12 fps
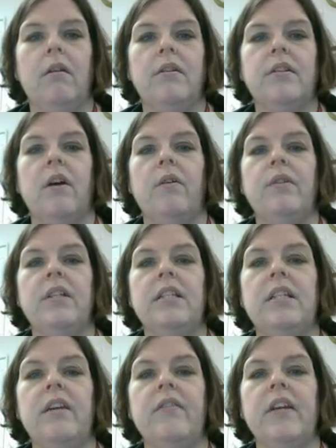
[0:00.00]
So the
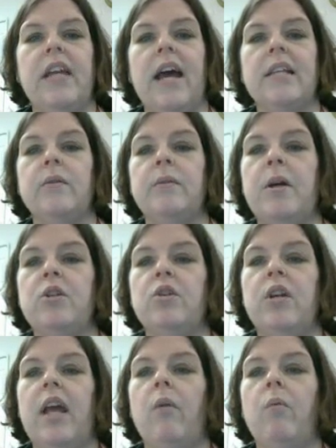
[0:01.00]
density of a gas was
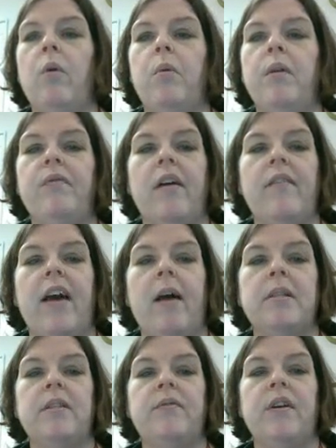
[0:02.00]
measured at 1.5
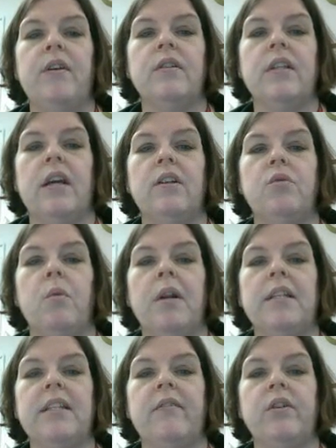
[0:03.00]
atmospheres and
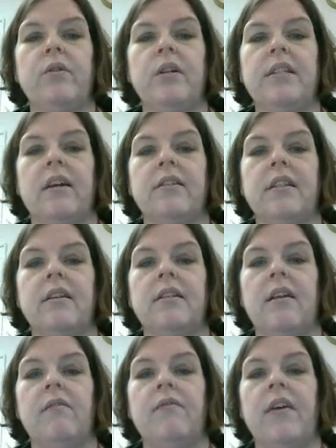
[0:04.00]
27 degrees
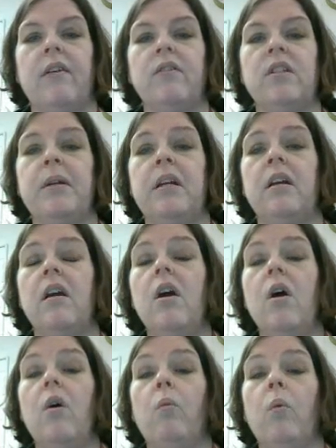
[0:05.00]
Celsius and found to be
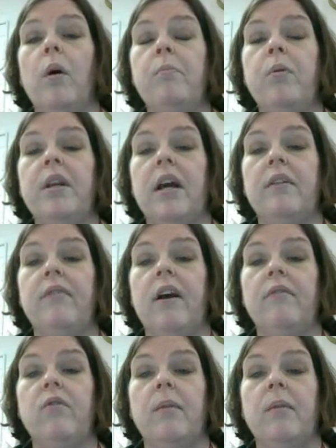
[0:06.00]

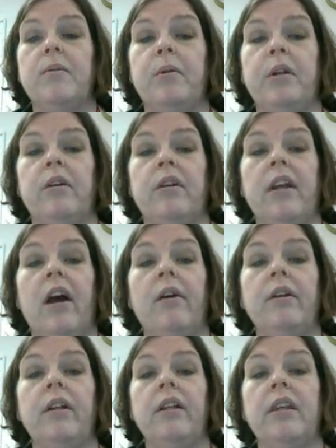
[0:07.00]
1.95 grams per liter.
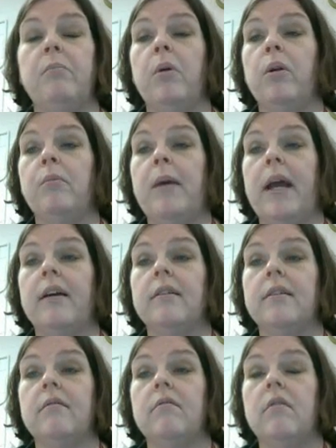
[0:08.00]
Calculate the molar
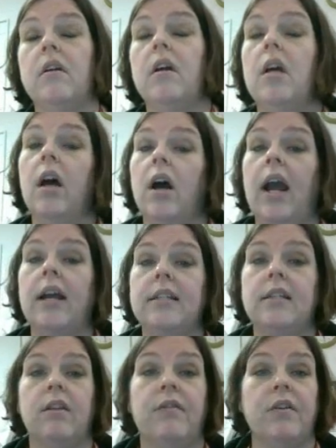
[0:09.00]
mass. Okay,
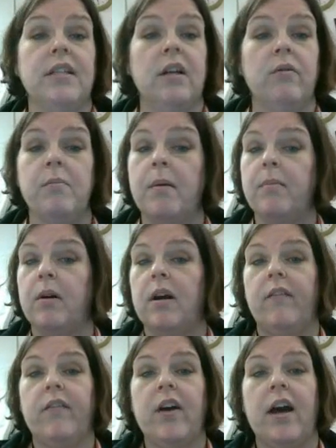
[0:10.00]
so the first thing, remember,
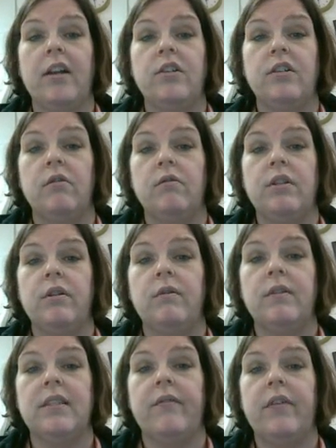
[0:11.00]
I've got to do
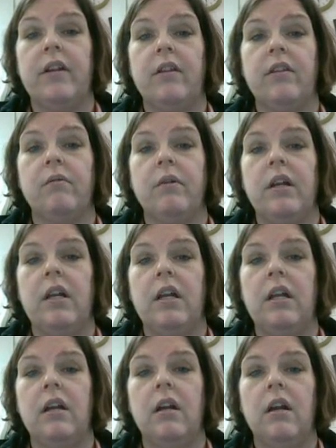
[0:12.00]

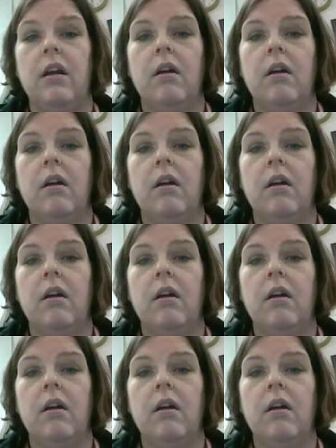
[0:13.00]
273